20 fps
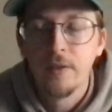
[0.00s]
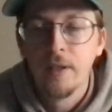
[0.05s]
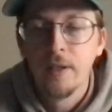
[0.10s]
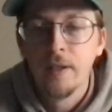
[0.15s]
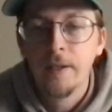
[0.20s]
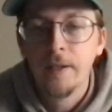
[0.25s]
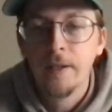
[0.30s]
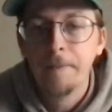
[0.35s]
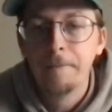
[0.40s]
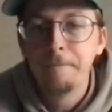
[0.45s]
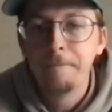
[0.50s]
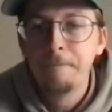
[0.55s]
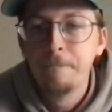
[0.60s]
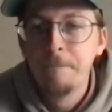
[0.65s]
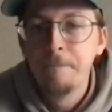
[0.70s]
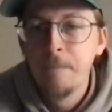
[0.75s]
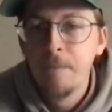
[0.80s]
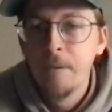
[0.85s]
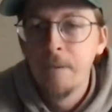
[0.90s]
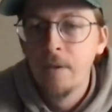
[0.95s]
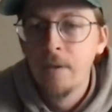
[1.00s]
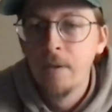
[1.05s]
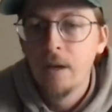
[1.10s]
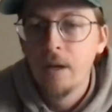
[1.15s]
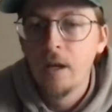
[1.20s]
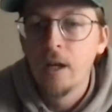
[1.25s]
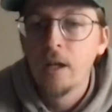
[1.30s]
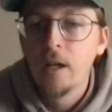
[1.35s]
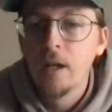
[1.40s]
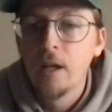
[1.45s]
thing, and
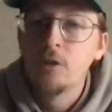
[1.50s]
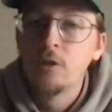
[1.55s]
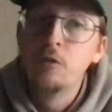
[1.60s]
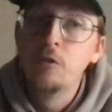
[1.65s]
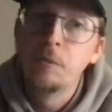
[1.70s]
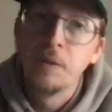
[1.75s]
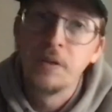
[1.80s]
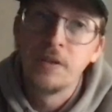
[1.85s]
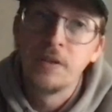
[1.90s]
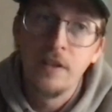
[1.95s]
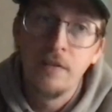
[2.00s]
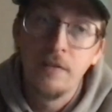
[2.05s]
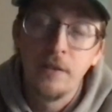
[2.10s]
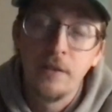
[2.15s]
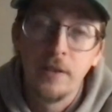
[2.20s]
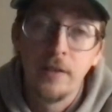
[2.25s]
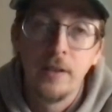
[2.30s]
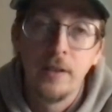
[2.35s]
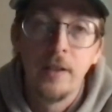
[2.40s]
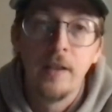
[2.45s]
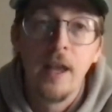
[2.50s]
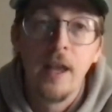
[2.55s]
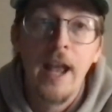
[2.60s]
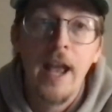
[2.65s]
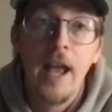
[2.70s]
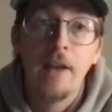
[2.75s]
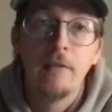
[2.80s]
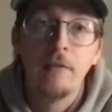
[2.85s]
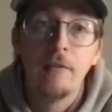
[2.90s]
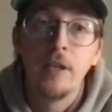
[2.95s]
two specifically that
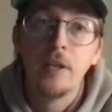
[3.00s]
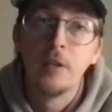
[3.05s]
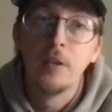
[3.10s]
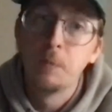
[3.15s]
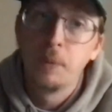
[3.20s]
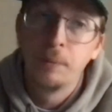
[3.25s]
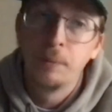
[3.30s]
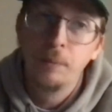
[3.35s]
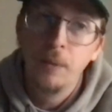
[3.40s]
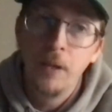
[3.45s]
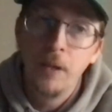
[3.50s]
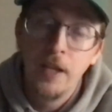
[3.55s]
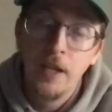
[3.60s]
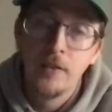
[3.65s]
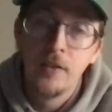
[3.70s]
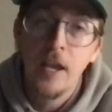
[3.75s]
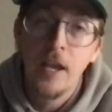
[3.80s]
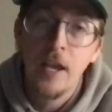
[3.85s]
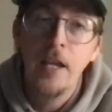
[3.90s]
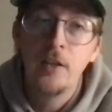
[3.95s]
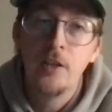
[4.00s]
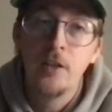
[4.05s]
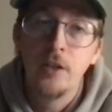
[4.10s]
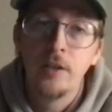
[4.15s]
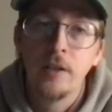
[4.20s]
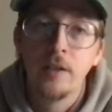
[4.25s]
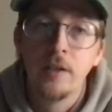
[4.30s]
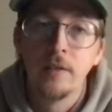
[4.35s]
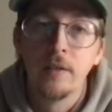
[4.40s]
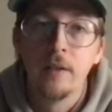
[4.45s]
have his
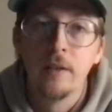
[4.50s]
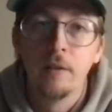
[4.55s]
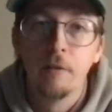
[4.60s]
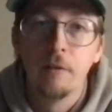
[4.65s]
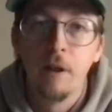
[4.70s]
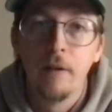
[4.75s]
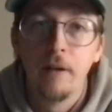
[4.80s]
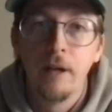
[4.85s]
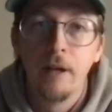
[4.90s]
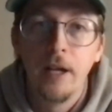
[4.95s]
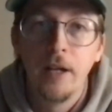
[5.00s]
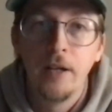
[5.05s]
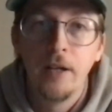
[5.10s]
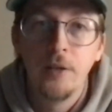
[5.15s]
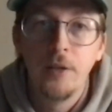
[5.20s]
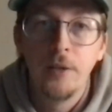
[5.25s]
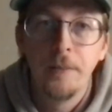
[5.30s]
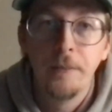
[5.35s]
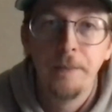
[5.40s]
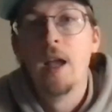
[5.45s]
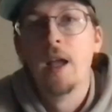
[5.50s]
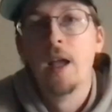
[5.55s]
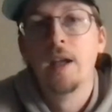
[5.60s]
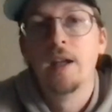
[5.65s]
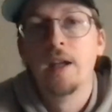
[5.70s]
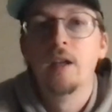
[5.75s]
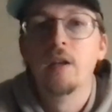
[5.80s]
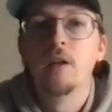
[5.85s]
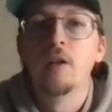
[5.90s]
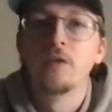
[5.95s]
agent, his literary agent.
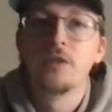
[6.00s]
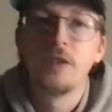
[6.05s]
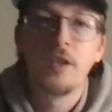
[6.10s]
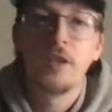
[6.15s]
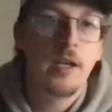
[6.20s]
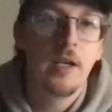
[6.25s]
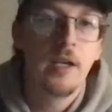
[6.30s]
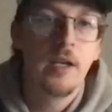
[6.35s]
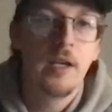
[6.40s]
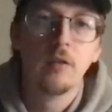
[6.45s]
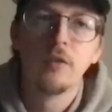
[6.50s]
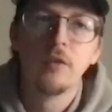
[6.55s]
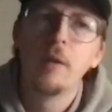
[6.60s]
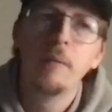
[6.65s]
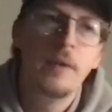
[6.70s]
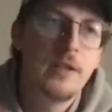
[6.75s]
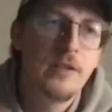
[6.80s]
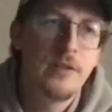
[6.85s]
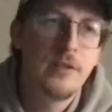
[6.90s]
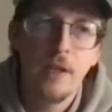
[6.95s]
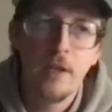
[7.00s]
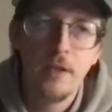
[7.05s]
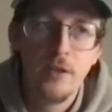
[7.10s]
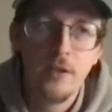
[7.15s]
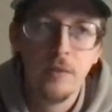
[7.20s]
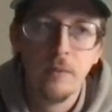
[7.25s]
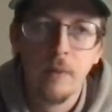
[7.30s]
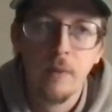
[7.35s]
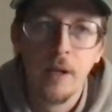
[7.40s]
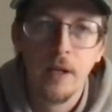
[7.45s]
And he goes, "I'm going to
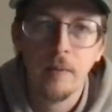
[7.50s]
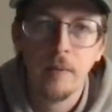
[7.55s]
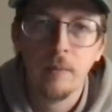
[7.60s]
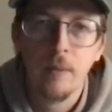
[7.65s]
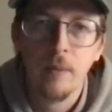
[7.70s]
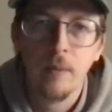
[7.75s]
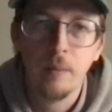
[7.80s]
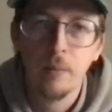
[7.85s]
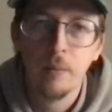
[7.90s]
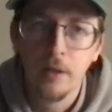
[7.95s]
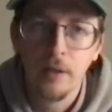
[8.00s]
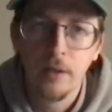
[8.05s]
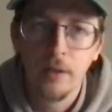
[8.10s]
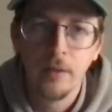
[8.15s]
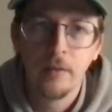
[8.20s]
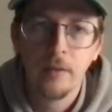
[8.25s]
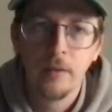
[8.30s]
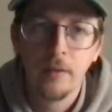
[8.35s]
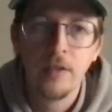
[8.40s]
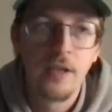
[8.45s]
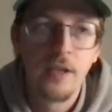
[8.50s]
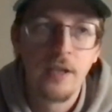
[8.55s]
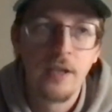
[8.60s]
send you my book." He's